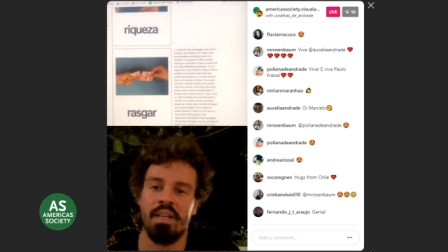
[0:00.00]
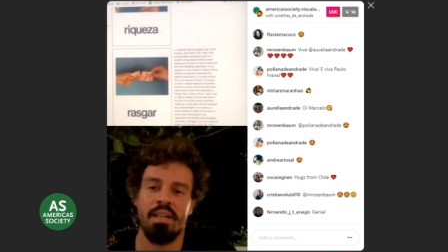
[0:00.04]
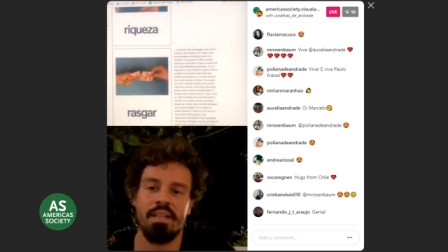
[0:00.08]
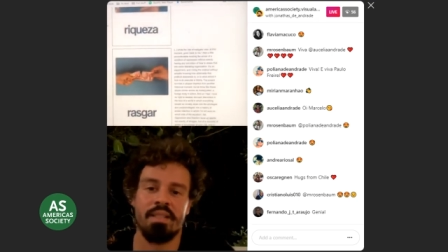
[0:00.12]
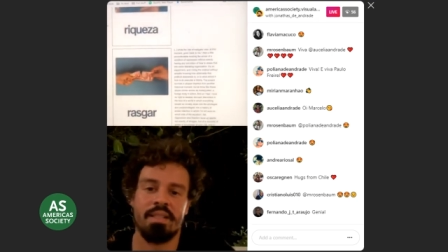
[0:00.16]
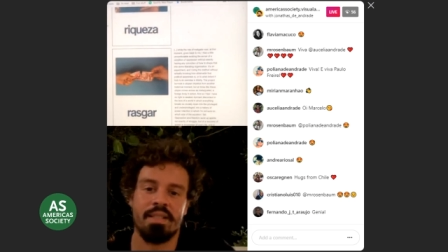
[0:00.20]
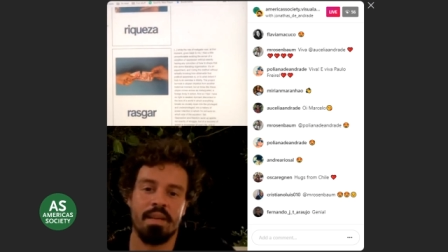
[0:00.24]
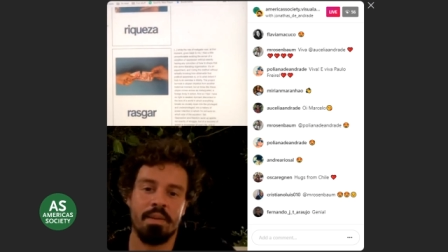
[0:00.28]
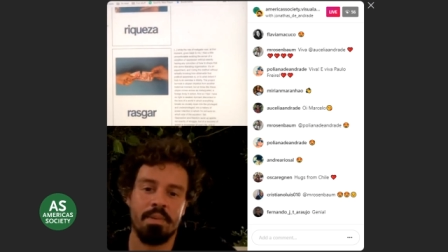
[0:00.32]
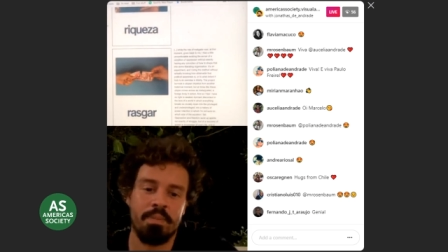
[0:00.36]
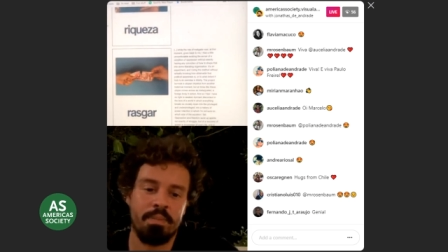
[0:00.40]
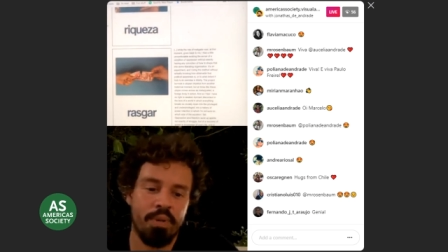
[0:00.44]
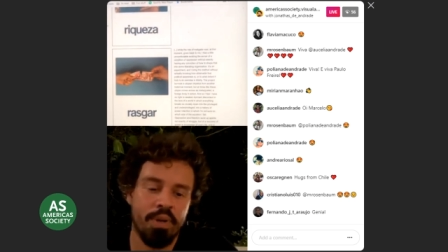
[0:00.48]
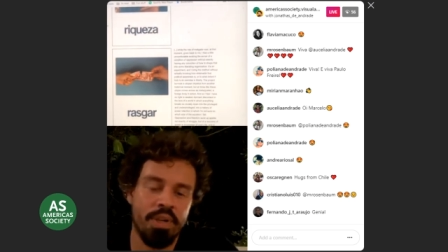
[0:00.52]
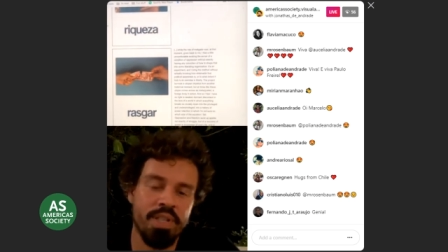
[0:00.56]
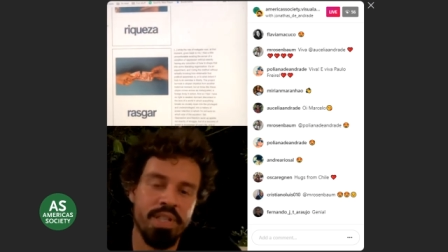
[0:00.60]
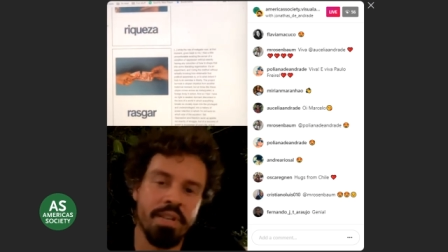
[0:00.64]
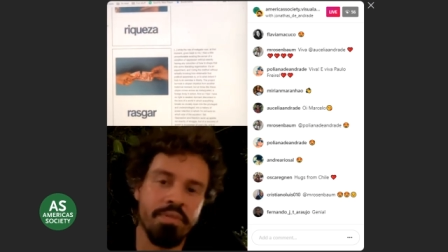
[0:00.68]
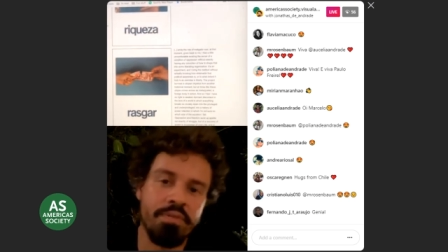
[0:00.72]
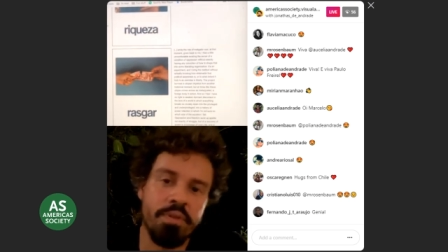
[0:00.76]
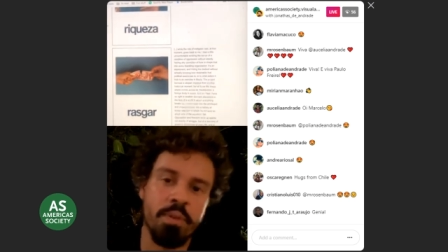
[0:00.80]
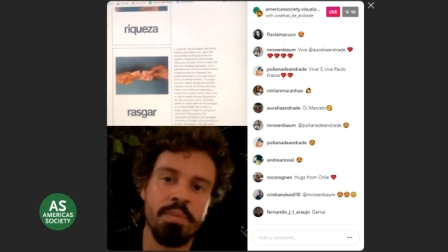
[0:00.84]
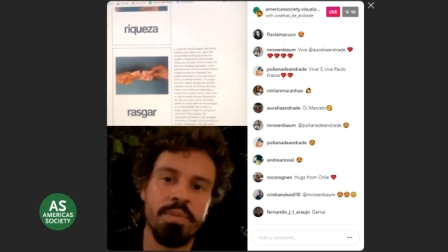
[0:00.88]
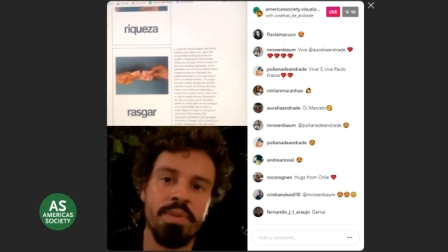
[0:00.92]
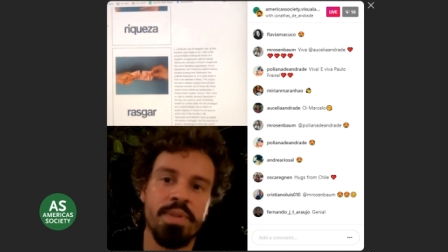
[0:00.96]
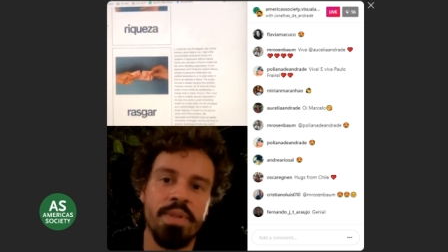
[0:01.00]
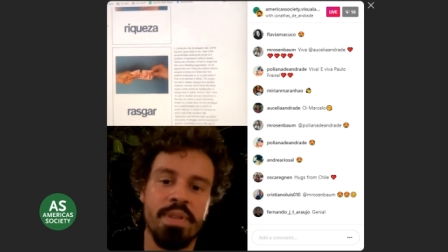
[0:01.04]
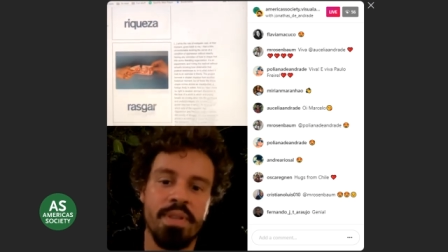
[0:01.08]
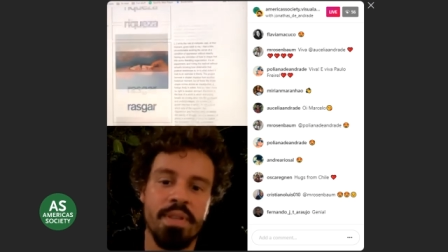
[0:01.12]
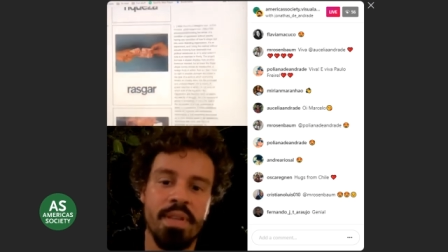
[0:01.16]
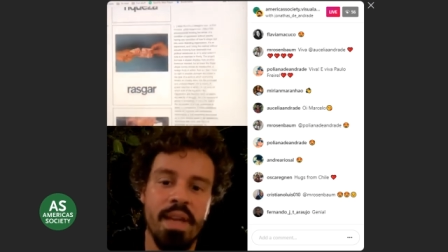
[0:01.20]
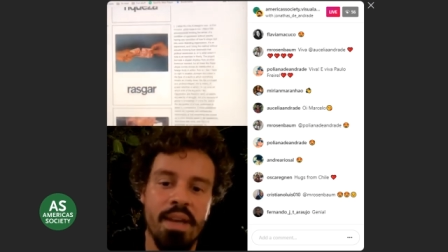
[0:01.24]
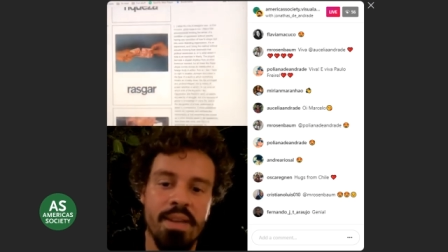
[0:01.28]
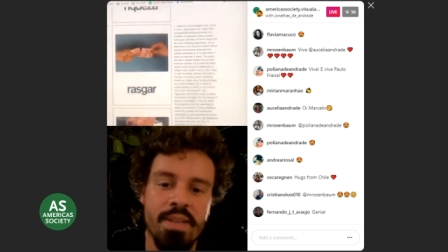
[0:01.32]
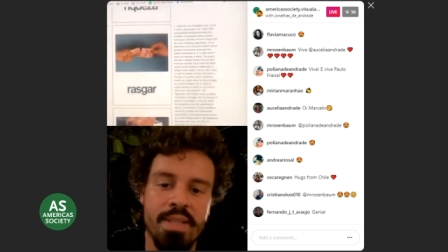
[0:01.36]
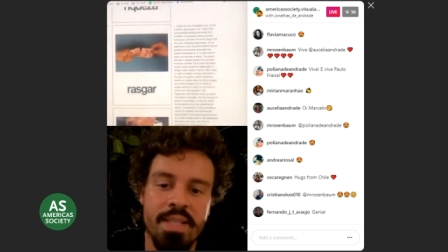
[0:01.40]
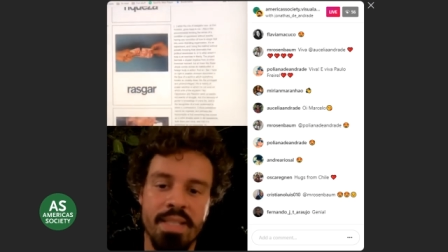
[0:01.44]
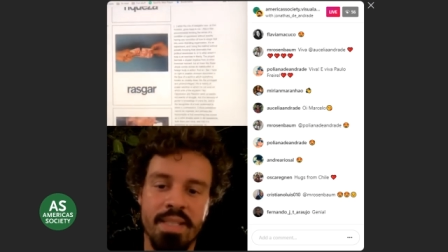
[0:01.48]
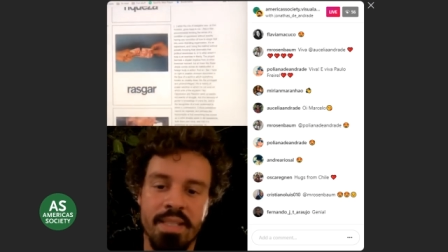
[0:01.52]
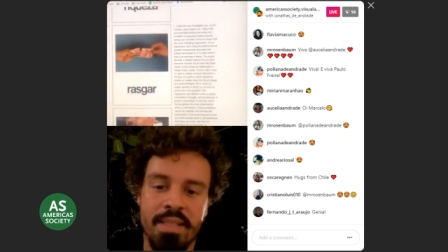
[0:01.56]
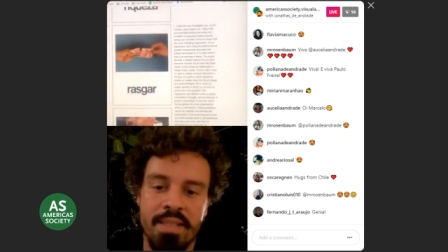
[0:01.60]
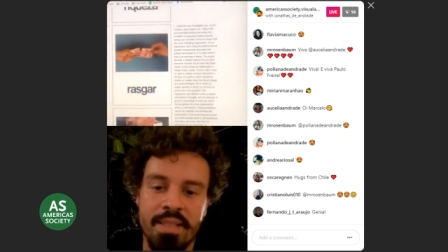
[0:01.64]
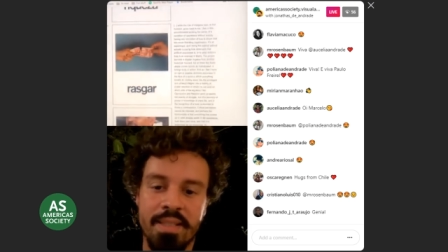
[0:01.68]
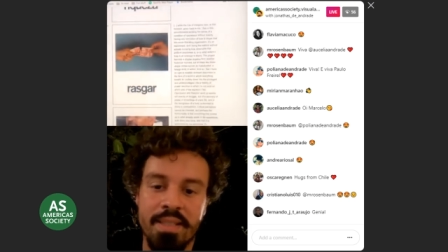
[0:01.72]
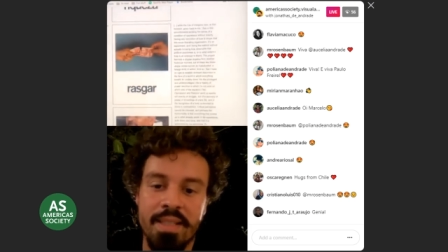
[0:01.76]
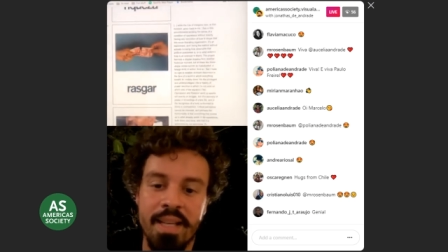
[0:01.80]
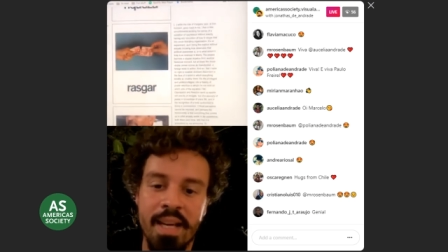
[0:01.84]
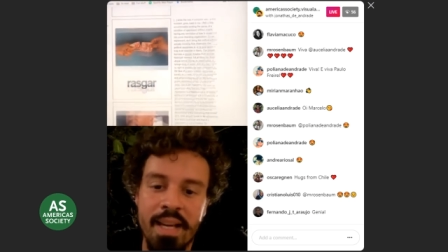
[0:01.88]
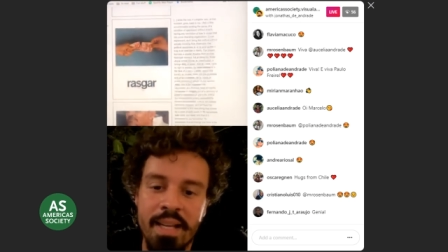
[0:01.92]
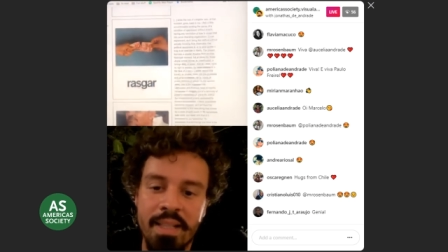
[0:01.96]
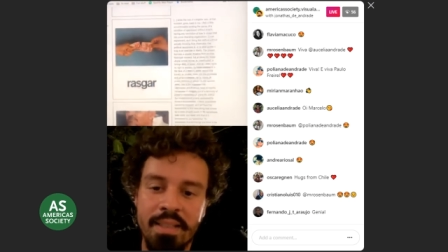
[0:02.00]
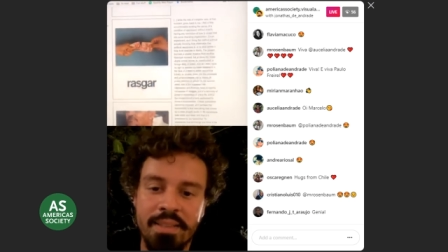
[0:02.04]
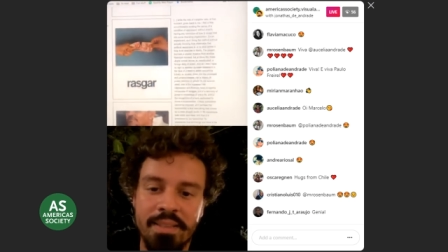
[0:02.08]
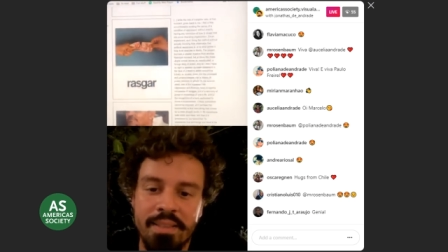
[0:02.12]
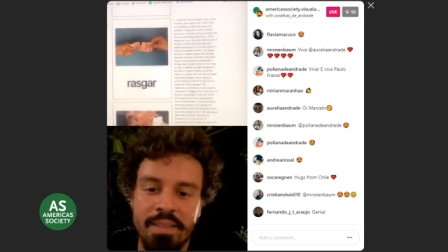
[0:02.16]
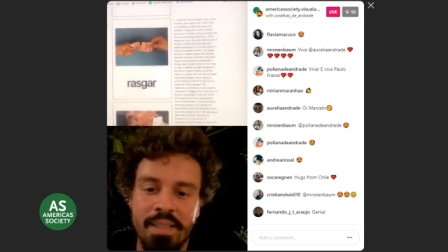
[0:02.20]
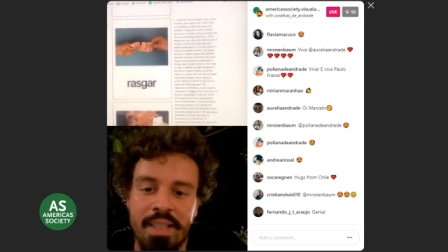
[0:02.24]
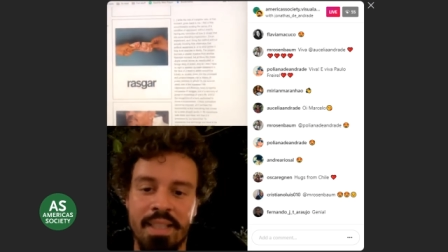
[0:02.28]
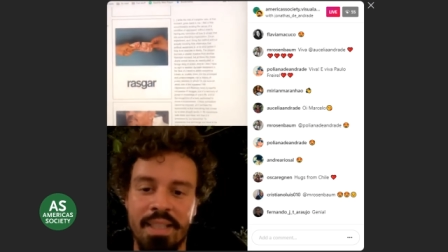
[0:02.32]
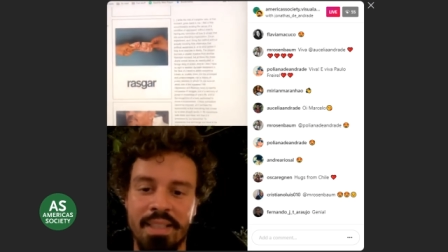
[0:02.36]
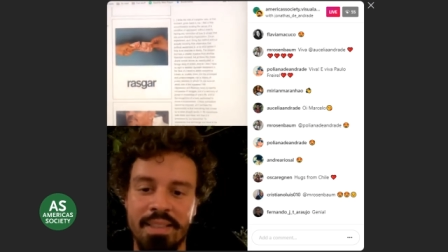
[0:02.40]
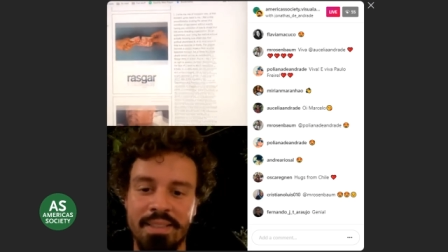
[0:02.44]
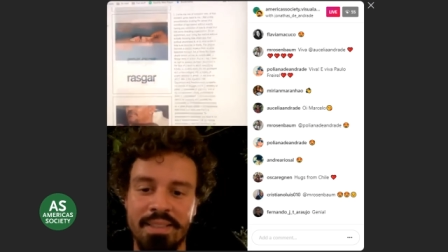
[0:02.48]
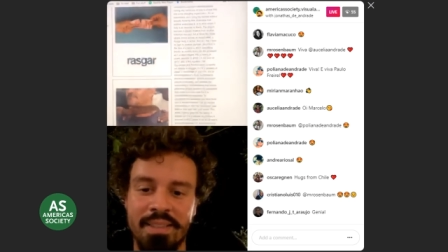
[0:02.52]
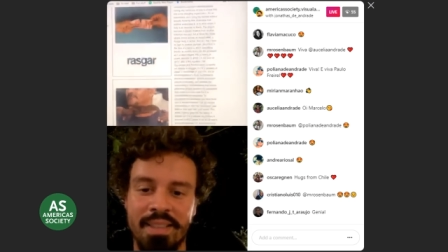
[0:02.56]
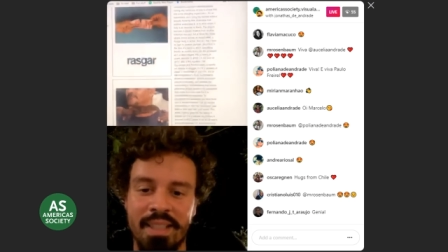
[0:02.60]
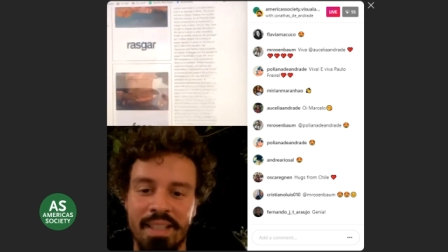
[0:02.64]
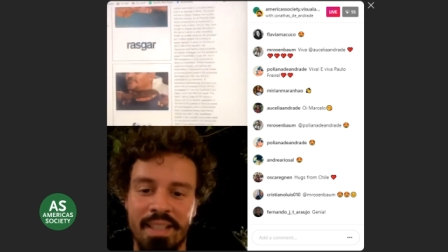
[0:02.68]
it's a project from 2010, and